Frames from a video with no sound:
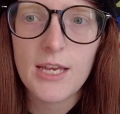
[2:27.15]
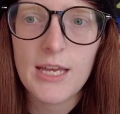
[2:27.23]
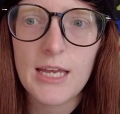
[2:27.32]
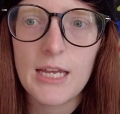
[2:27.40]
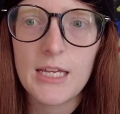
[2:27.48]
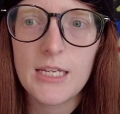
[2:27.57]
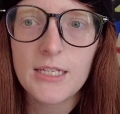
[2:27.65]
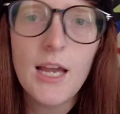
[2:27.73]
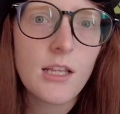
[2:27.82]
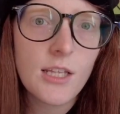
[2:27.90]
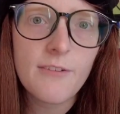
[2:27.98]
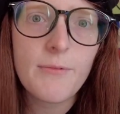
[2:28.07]
And
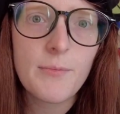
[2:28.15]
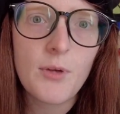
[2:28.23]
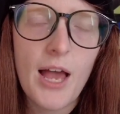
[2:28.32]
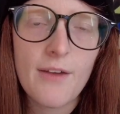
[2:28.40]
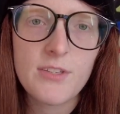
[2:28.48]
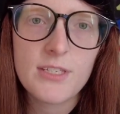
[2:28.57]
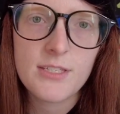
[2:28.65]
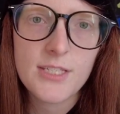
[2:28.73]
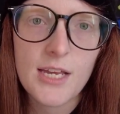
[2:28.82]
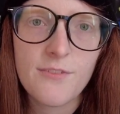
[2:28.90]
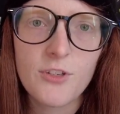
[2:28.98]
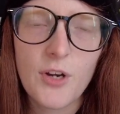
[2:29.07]
yeah, a lot of people have these
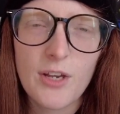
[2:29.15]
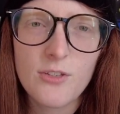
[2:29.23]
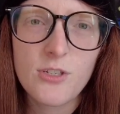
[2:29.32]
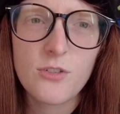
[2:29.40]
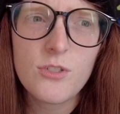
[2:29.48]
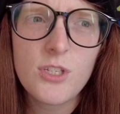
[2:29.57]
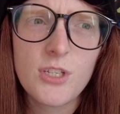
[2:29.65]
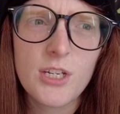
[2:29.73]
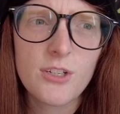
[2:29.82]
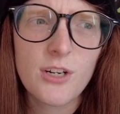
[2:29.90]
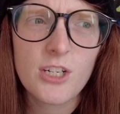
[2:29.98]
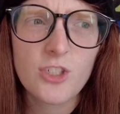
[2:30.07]
inside of their house too, so that
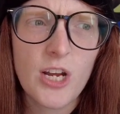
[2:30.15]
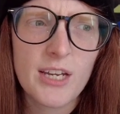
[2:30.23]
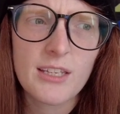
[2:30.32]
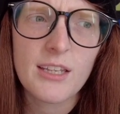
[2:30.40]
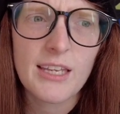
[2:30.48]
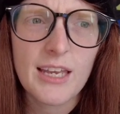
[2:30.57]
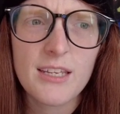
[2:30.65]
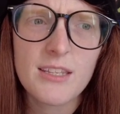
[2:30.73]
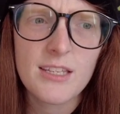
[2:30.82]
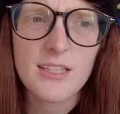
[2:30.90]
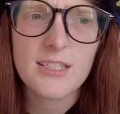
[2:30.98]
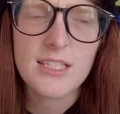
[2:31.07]
you're not tracking like
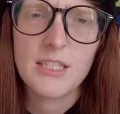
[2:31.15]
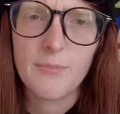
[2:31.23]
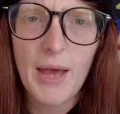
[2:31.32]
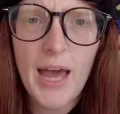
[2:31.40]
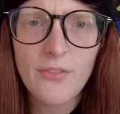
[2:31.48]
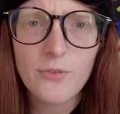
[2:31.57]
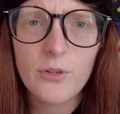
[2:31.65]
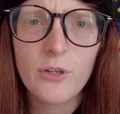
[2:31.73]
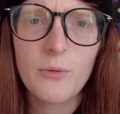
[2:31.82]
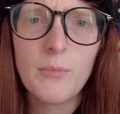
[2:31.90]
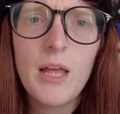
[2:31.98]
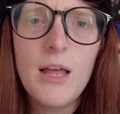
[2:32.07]
anything that's in the
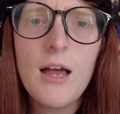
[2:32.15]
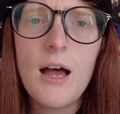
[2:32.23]
bathroom